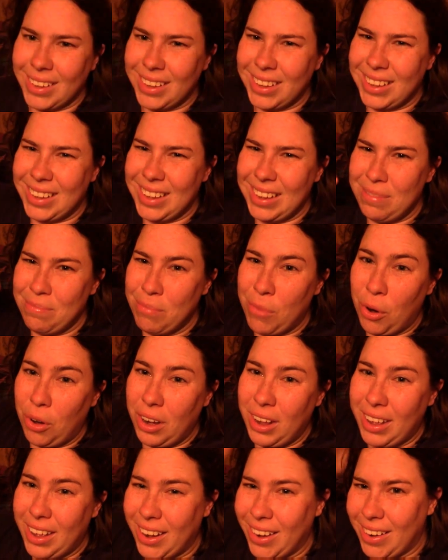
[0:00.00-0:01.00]
Good
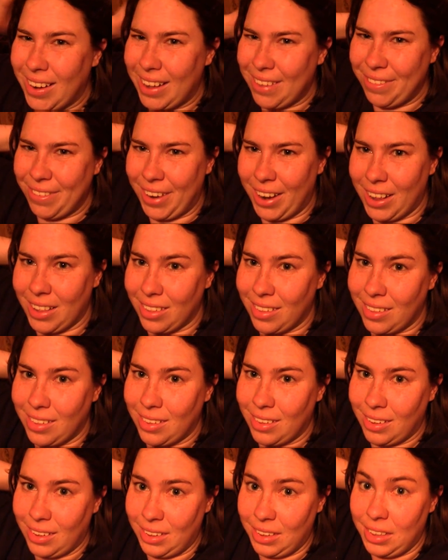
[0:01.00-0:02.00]
morning, internet friends.
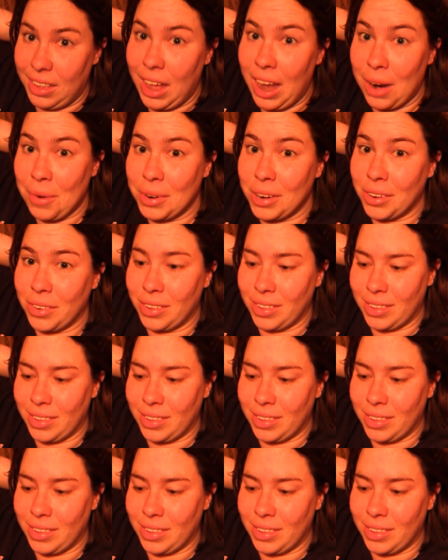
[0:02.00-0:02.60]
How are we doing